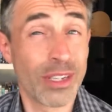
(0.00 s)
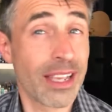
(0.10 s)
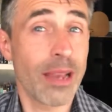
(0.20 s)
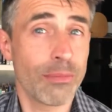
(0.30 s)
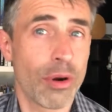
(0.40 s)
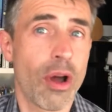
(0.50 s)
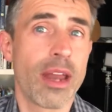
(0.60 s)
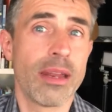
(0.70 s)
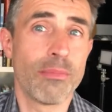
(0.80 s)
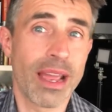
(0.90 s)
and we take
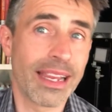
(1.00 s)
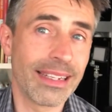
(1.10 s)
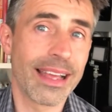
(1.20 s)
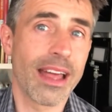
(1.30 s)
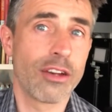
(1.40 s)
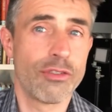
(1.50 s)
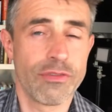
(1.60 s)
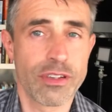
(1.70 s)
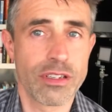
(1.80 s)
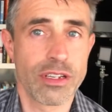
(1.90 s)
pride in making
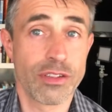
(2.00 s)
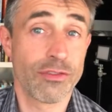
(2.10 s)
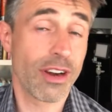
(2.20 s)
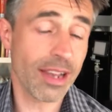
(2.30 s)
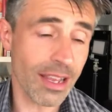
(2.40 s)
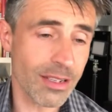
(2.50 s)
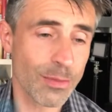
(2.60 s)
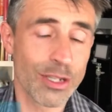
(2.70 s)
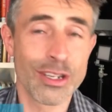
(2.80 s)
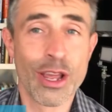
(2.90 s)
data-driven decisions for our
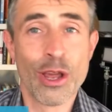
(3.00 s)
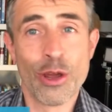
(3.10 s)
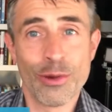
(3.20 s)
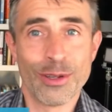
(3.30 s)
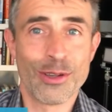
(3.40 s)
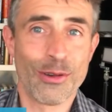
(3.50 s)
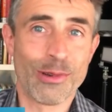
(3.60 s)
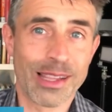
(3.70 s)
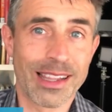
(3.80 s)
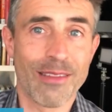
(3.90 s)
customers who in turn
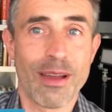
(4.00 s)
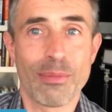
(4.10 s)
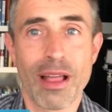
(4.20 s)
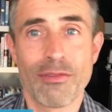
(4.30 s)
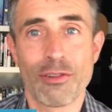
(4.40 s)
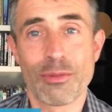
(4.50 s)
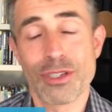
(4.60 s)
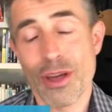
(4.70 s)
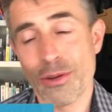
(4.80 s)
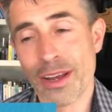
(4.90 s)
really love our platform.
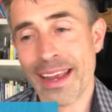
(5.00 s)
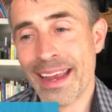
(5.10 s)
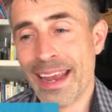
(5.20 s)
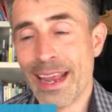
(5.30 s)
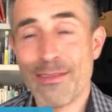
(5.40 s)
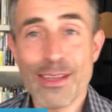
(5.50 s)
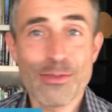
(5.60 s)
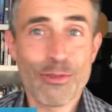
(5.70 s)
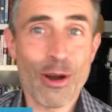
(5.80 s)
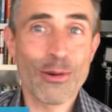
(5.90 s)
So, if
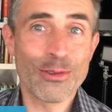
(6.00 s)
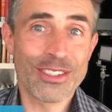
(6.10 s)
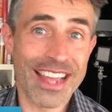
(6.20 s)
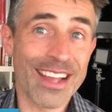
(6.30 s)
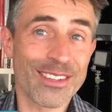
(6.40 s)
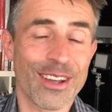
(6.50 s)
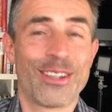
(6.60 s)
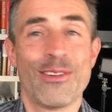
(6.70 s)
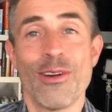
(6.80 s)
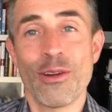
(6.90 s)
this role sounds
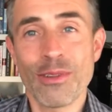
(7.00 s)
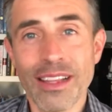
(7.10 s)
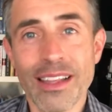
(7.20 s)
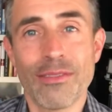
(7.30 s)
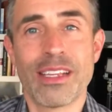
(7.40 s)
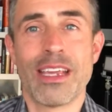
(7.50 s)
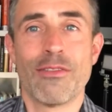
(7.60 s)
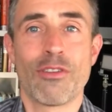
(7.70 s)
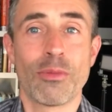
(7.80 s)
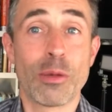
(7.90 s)
like you, I'd really love to
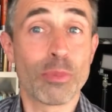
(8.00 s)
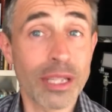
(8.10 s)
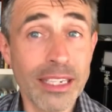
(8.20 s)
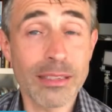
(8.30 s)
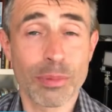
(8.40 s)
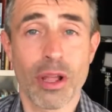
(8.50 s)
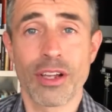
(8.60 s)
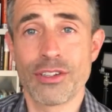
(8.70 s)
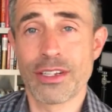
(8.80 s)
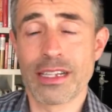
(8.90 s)
hear from you. Please
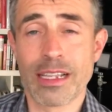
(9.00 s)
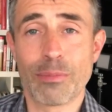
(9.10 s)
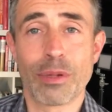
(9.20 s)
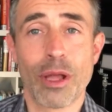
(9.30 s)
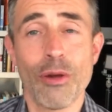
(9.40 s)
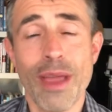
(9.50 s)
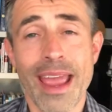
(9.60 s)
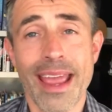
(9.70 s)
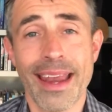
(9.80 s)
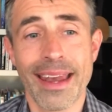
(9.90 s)
apply using the link below.
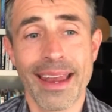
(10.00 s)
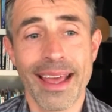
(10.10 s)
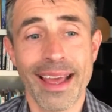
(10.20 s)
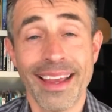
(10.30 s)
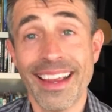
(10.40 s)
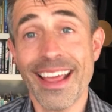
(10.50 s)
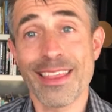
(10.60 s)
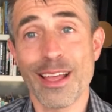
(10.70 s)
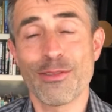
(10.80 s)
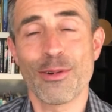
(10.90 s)
And
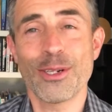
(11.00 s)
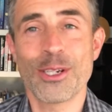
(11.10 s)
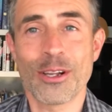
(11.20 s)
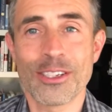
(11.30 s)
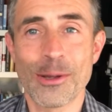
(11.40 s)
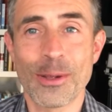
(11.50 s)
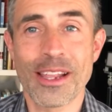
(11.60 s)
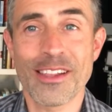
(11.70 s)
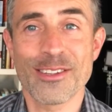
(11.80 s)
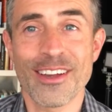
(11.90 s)
thanks for watching. I'll see you on
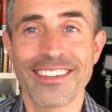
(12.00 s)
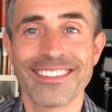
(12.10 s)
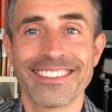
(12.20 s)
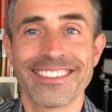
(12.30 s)
the other side.